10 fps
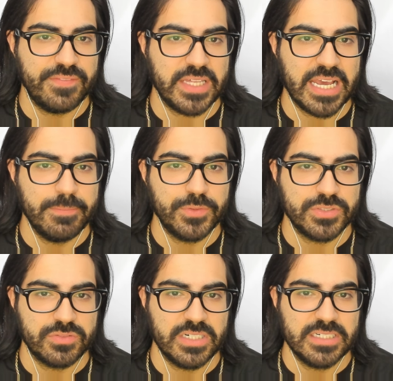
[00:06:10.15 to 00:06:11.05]
We aim to
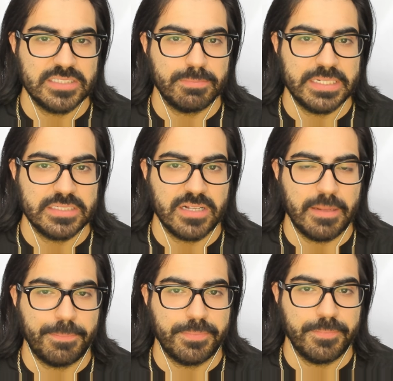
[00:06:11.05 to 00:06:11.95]
strengthen this
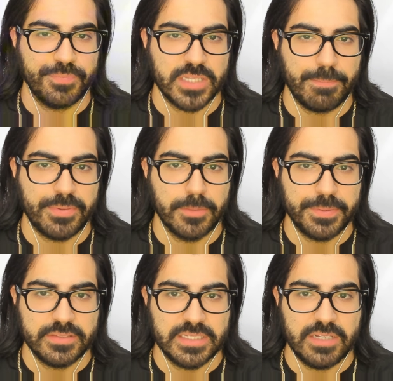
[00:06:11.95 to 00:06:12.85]
playstyle
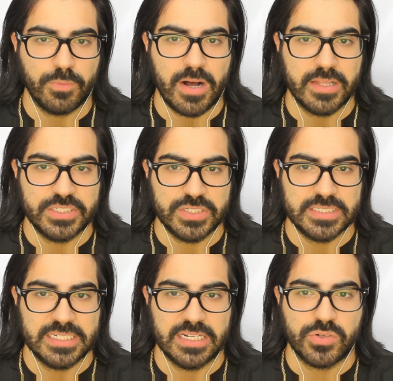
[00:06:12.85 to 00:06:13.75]
appropriately while
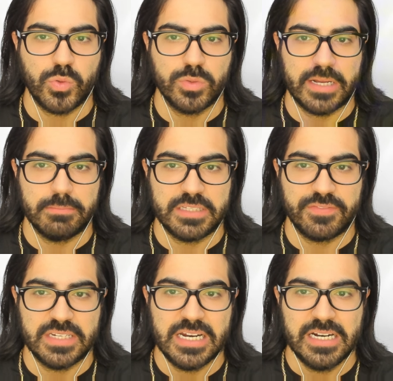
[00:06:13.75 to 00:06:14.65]
adjusting the cooldown
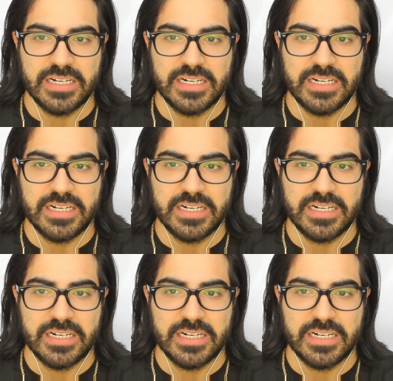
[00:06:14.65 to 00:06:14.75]
between